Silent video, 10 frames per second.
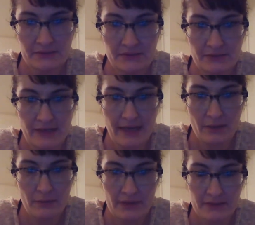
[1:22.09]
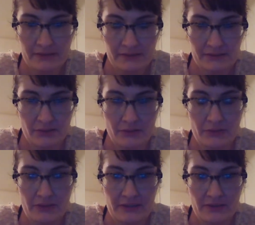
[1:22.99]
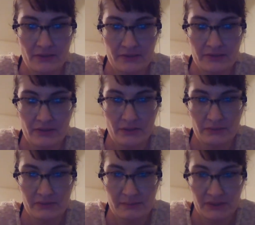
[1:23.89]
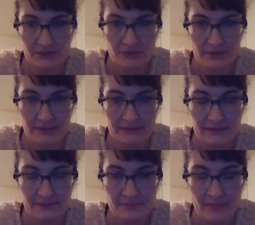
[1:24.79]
certain hours so you need to know those mysteries